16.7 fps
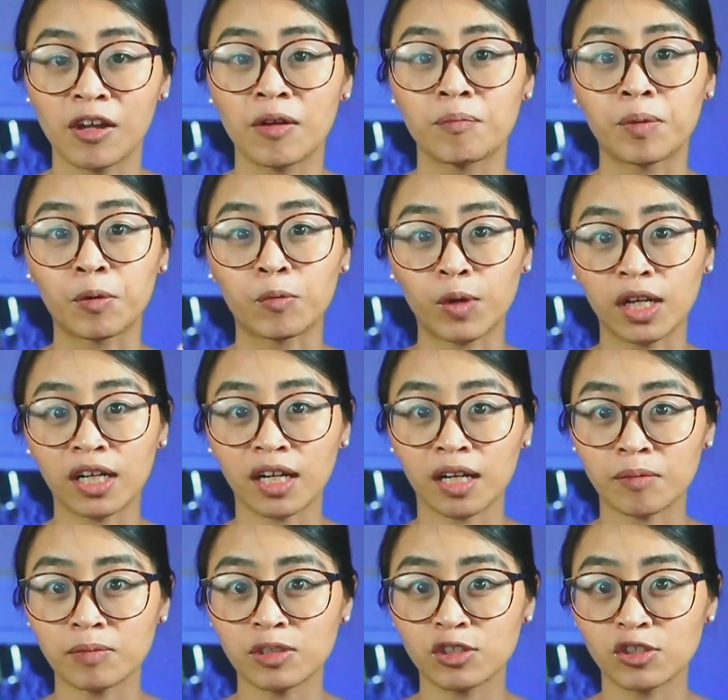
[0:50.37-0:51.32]
But when it
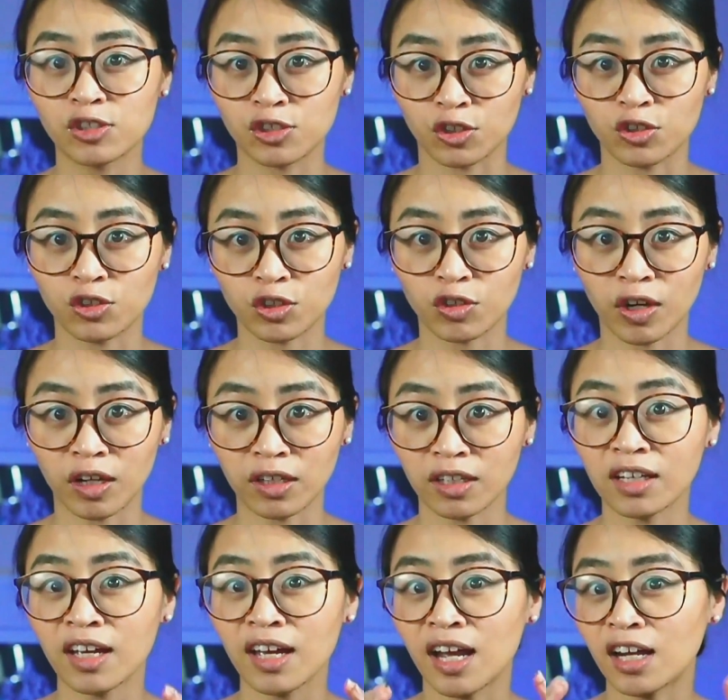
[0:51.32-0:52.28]
comes to social
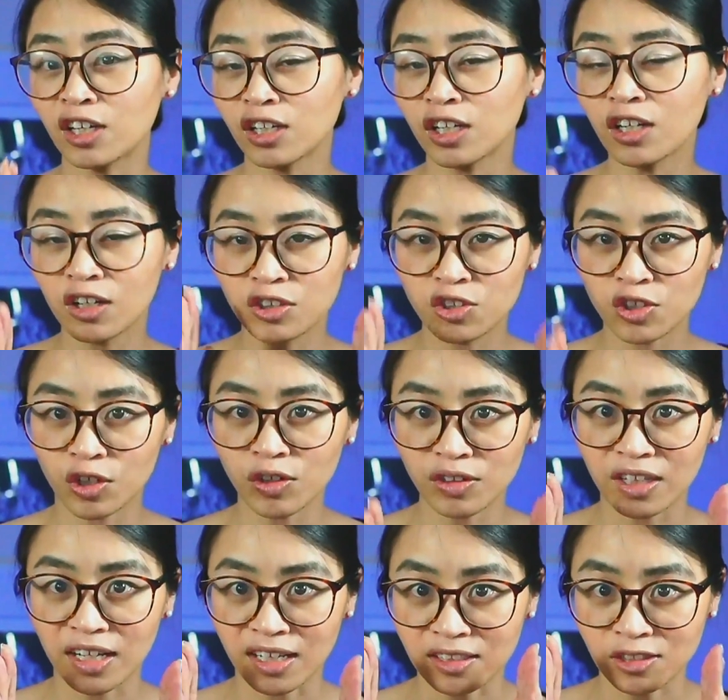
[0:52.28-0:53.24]
traffic, how do you control
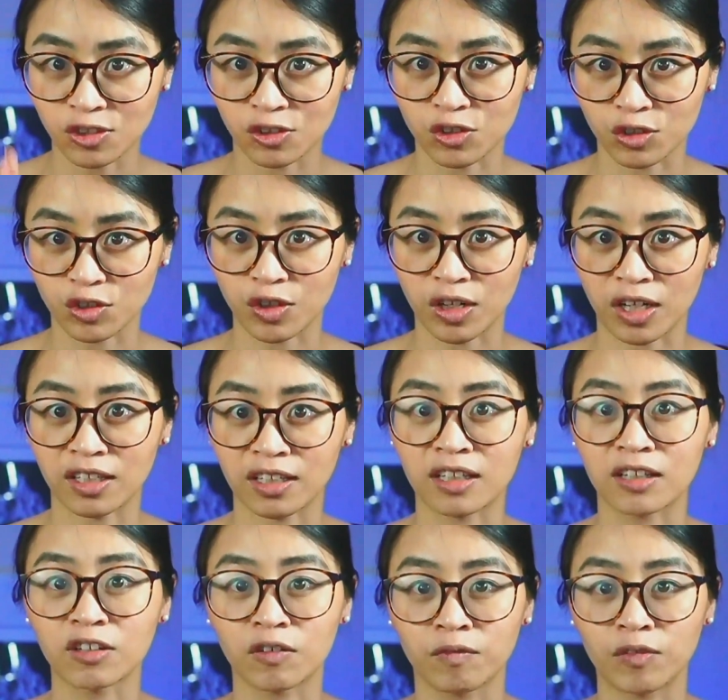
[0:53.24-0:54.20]
that social traffic
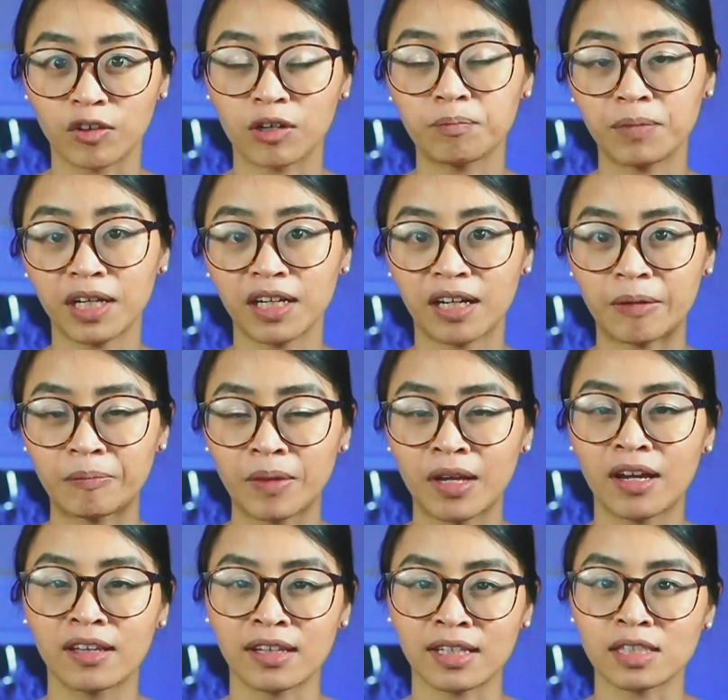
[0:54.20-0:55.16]
and convert better?
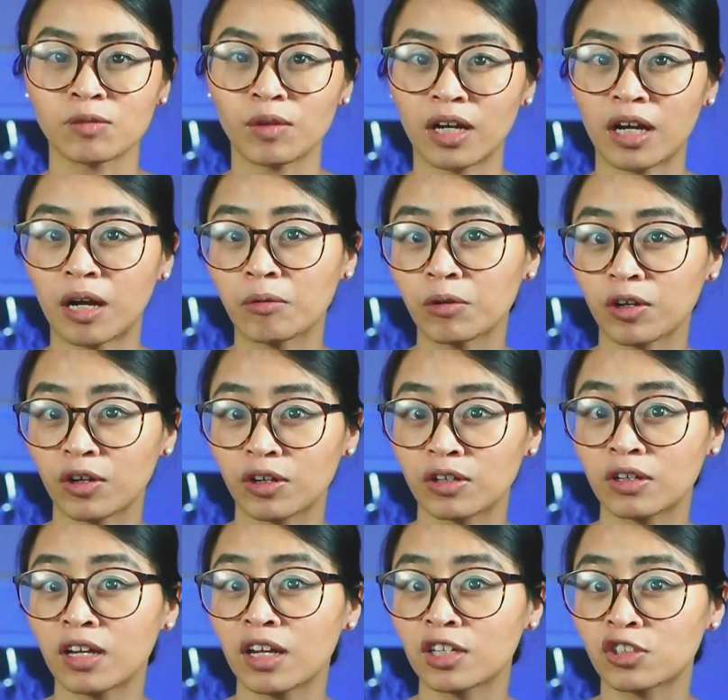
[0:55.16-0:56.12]
That's why I'm
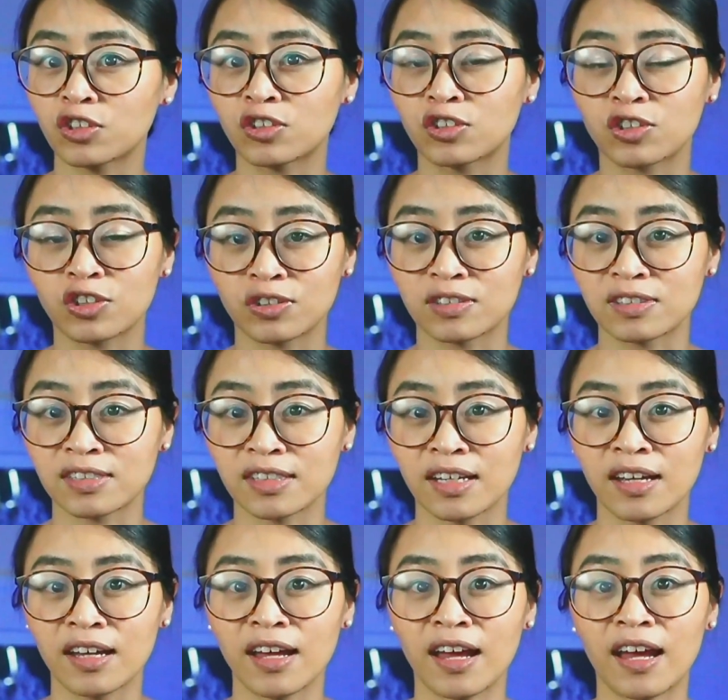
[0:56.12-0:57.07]
going to introduce
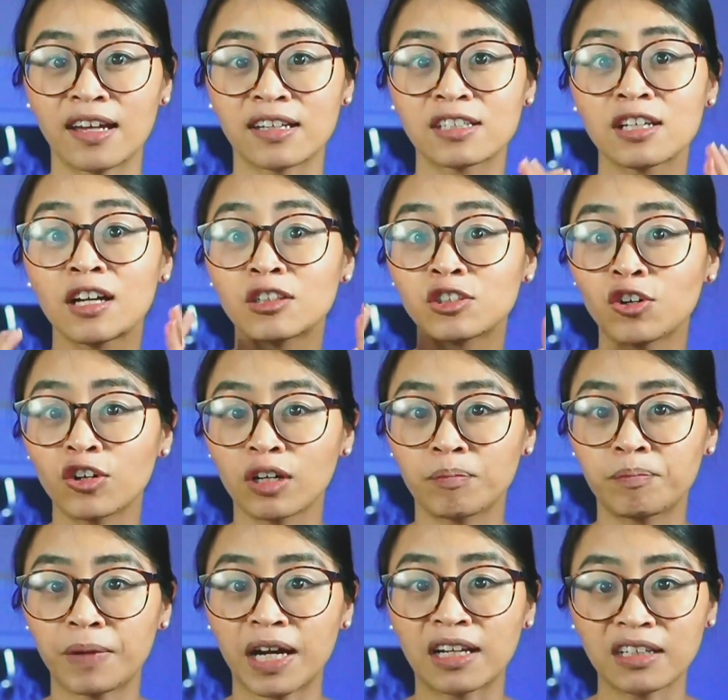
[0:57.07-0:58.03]
and talk
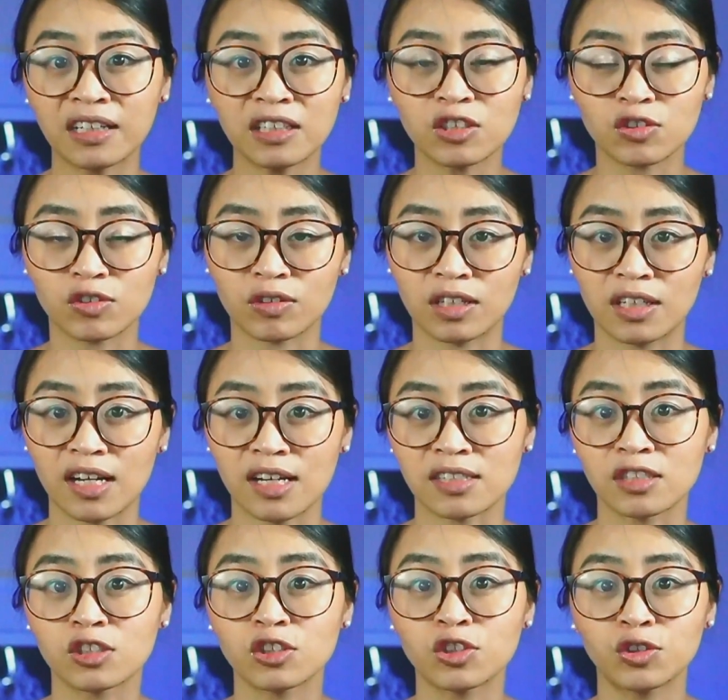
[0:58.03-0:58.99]
about LinkTree as
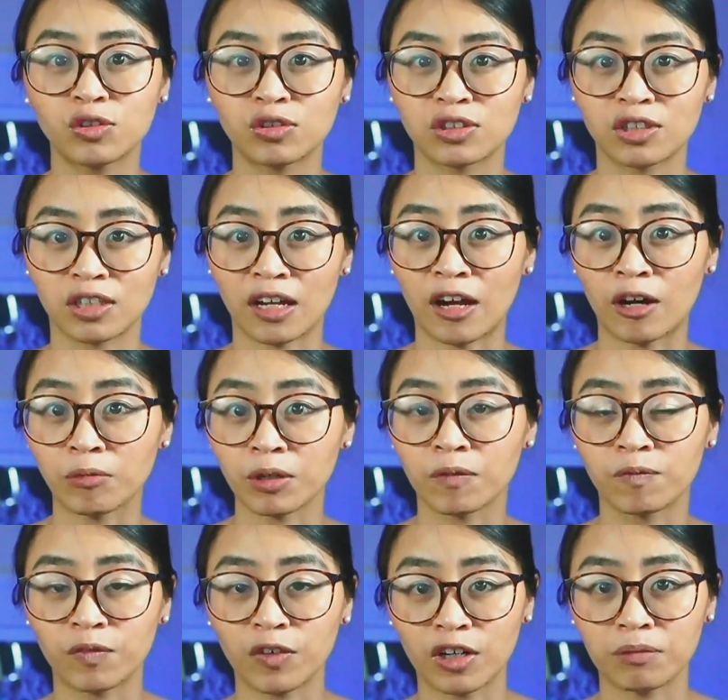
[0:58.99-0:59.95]
a tool to help
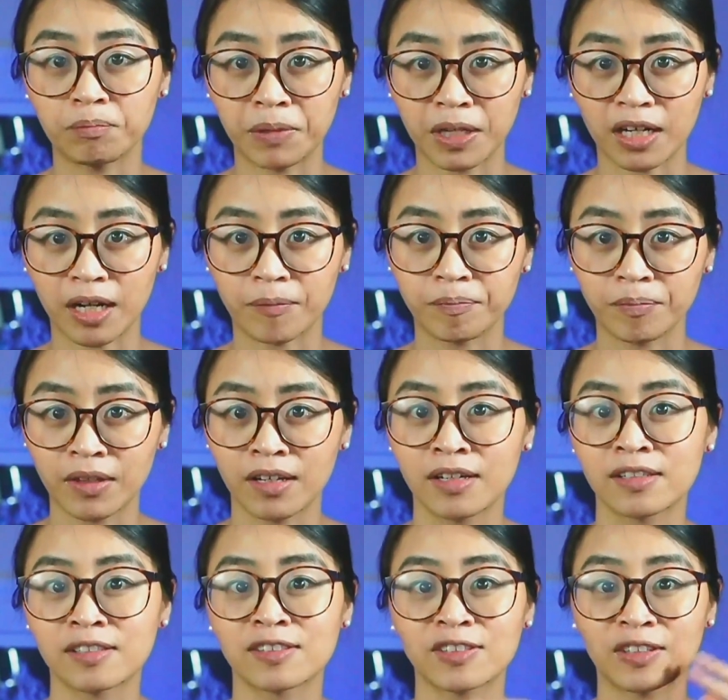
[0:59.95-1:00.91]
convert better.
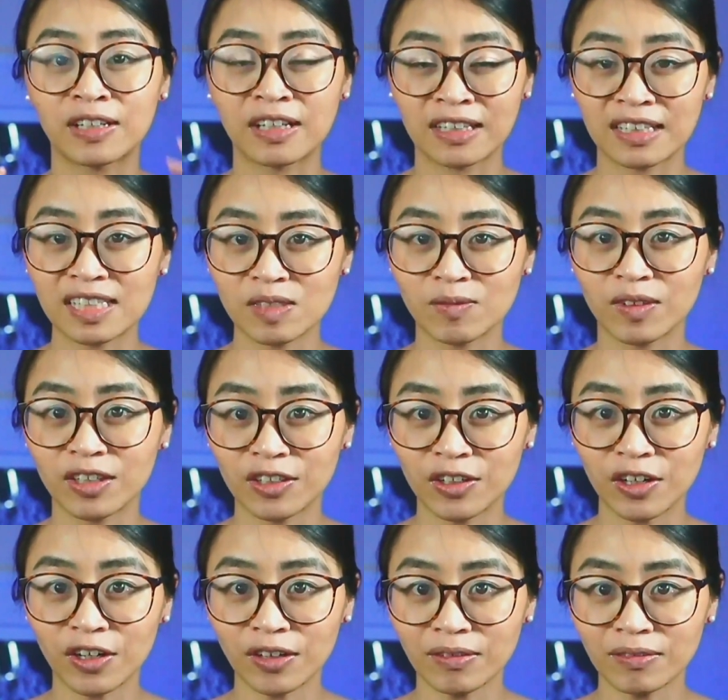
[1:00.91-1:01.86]
So in this
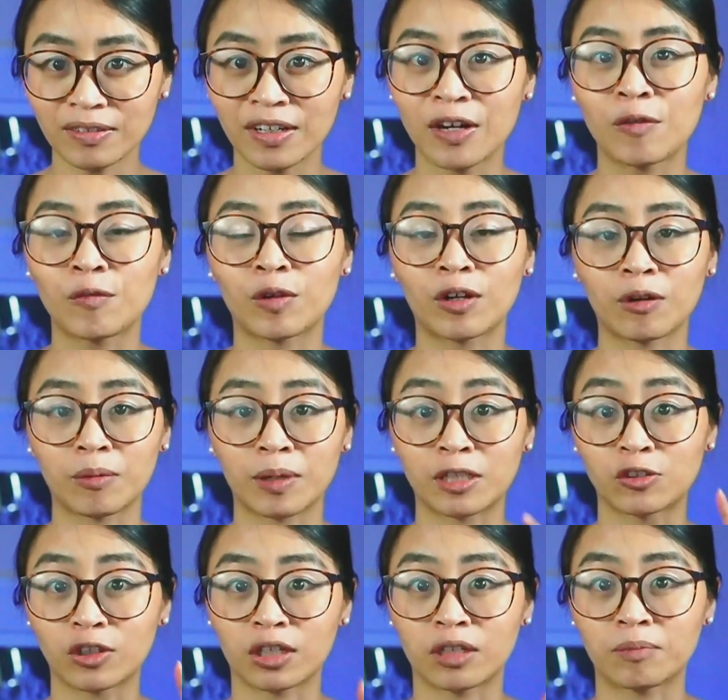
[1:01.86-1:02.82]
video, we're going to be
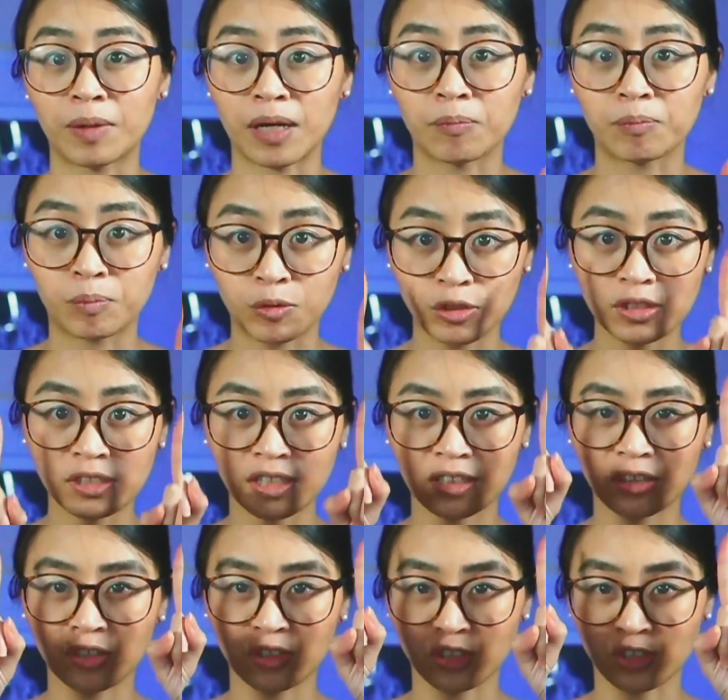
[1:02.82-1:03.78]
talking about boosting your